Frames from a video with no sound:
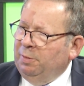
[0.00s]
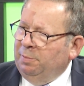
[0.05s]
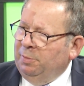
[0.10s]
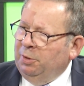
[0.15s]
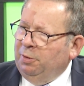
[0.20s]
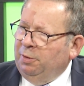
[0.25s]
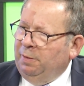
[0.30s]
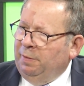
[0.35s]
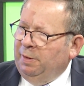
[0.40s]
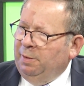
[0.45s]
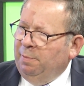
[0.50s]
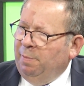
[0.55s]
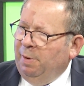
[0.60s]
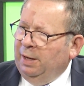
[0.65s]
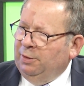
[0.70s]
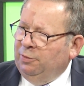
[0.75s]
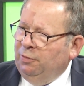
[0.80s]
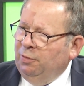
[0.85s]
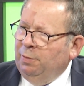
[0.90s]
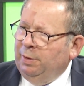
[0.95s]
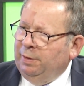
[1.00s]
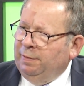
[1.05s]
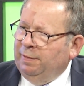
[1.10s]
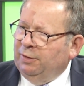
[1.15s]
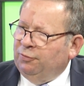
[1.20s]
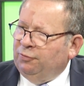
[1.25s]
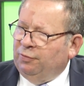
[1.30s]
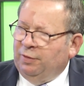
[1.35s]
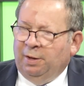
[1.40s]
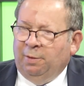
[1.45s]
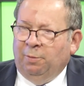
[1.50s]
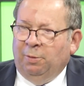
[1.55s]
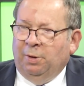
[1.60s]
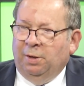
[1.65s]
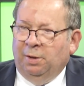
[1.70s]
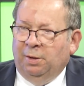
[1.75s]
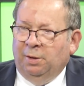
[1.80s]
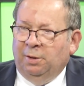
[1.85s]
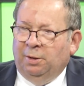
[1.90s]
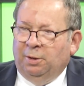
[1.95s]
community by doing this, they
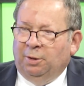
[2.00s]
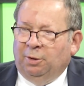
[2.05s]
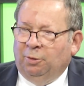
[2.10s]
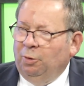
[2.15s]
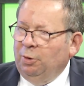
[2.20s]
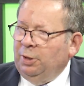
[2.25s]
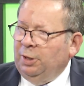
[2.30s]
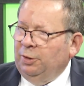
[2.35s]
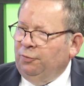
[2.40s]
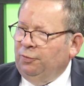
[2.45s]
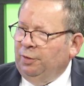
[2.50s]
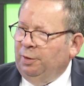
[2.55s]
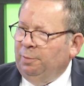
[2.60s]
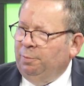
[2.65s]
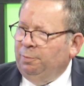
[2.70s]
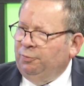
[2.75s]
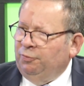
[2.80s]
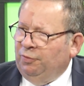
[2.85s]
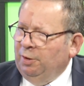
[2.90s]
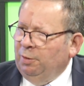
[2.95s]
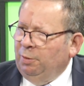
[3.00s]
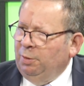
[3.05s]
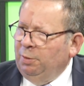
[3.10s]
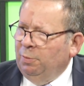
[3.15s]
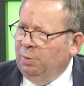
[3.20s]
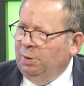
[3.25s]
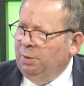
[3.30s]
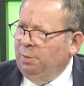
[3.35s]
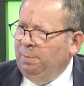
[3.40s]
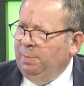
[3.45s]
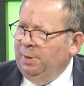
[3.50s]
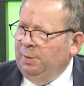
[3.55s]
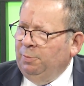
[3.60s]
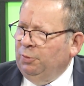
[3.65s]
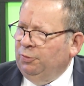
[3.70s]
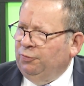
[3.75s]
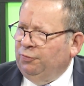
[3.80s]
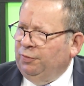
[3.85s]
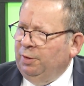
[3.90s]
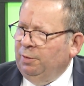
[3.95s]
would look and say, stealing? What do you
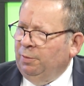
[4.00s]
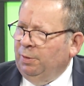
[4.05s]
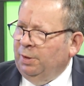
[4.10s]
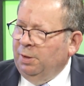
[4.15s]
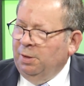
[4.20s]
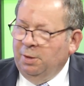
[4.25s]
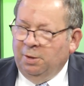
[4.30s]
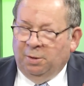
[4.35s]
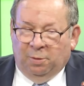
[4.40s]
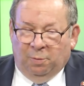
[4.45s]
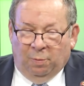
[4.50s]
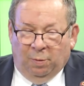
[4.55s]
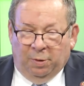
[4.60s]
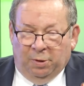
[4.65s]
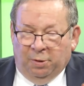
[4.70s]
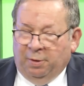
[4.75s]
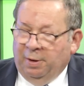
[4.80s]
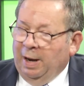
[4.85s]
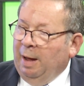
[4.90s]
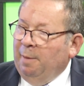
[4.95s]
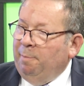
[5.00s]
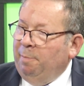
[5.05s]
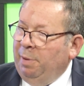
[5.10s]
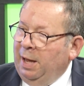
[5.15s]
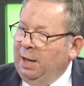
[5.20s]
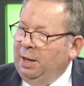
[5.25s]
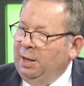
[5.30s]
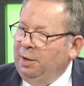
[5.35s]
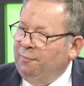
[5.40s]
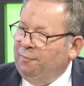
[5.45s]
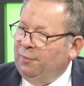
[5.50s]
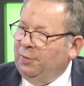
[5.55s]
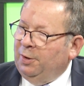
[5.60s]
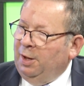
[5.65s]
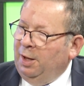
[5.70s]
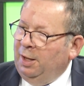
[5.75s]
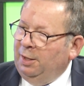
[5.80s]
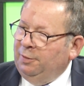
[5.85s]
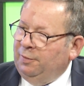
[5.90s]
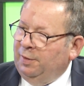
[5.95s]
mean we're stealing? Well, you're not paying for
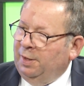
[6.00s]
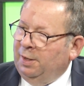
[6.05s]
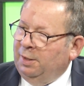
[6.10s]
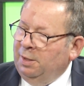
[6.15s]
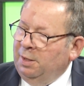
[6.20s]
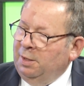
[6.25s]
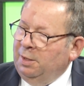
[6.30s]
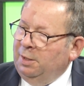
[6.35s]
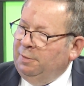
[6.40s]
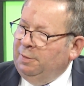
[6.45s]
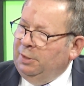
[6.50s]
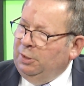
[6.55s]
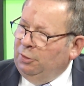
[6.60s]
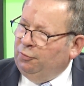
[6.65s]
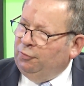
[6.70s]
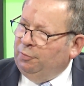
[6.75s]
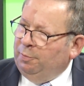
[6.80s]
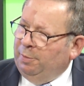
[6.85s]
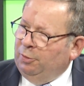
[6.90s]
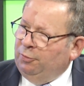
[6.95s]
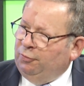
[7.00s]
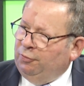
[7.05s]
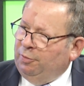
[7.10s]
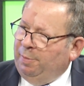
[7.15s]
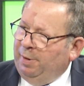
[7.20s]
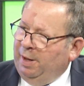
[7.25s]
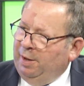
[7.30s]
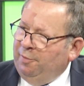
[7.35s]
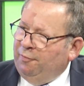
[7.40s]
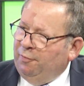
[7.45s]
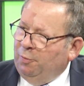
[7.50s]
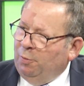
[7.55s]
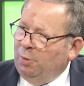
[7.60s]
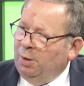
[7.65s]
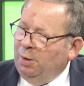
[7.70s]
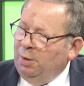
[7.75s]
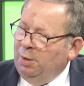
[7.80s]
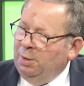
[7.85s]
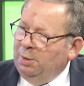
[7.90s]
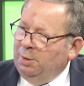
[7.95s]
content that you're supposed to pay
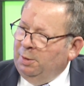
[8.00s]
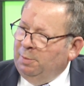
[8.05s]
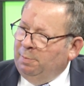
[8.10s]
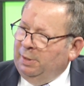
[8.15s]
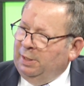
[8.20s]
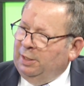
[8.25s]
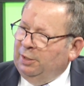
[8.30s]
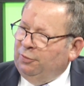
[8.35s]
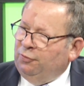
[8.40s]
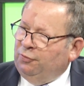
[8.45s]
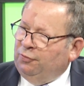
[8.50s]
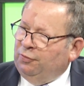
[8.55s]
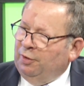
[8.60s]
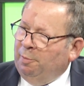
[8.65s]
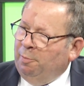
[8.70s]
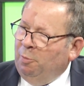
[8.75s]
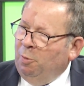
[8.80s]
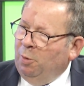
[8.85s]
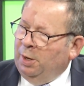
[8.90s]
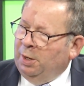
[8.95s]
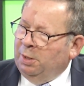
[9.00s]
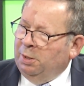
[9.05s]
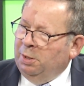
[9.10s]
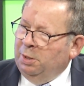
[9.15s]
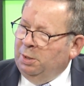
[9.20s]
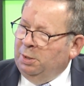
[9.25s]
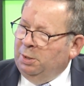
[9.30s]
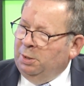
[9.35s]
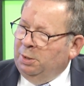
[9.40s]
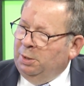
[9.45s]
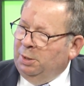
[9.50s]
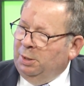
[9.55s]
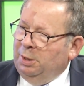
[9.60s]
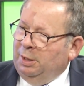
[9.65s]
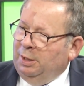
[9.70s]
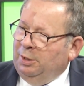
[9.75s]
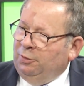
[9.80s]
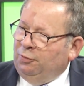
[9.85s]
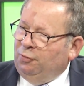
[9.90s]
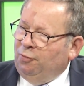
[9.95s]
for because someone
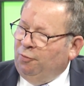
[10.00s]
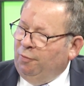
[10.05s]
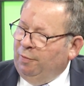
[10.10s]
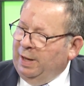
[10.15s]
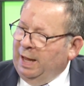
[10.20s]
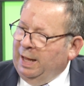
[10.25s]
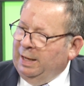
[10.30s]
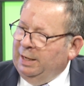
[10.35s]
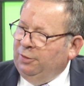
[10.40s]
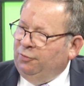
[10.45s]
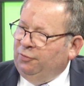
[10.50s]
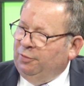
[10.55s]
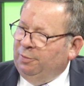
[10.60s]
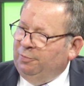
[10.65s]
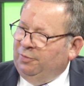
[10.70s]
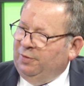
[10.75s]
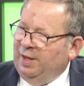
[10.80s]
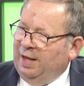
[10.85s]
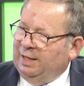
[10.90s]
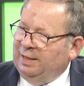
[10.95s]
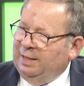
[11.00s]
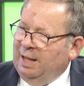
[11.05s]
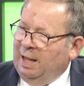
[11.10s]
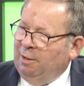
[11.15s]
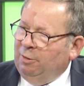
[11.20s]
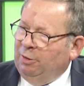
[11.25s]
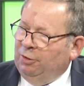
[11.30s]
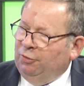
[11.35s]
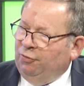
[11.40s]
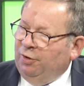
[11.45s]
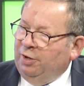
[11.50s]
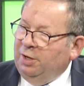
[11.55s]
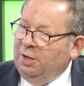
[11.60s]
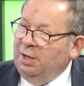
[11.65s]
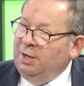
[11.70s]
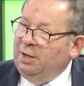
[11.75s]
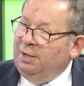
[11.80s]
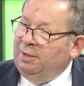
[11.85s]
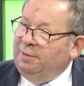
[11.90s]
has created some technology